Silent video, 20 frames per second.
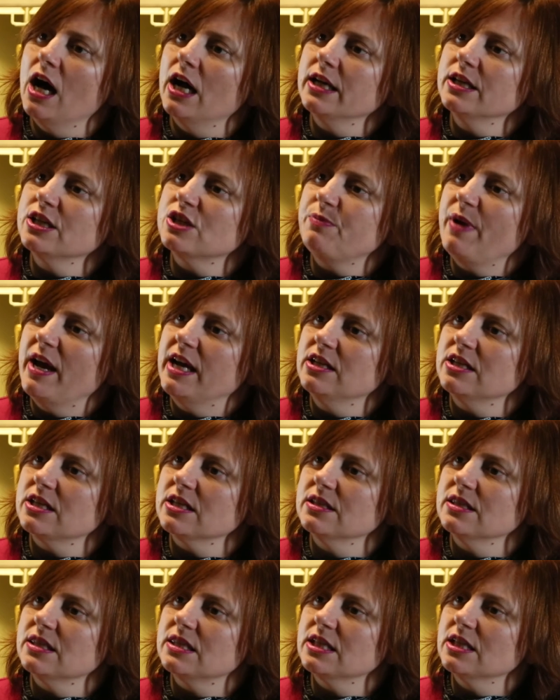
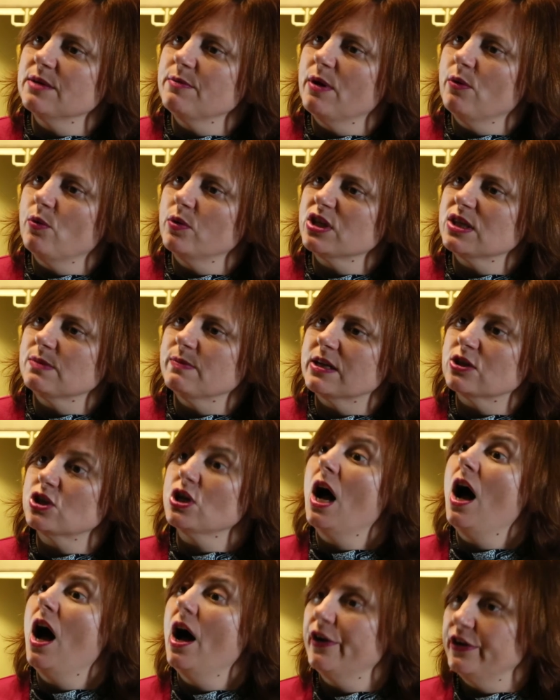independent cinema was much
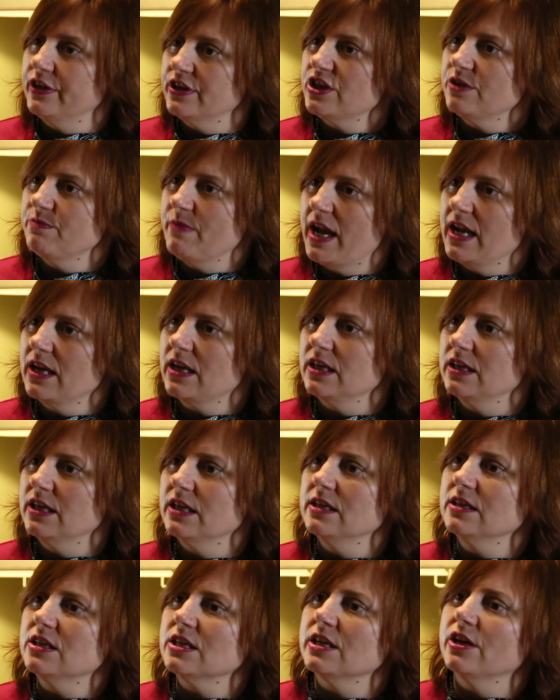harder to make in
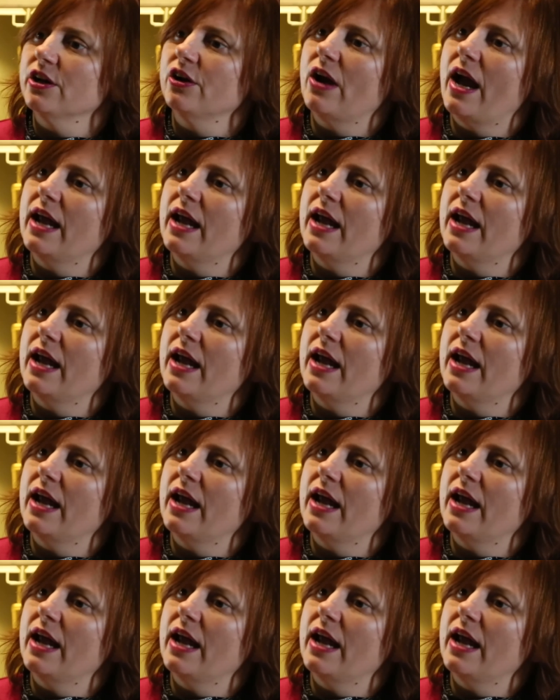India,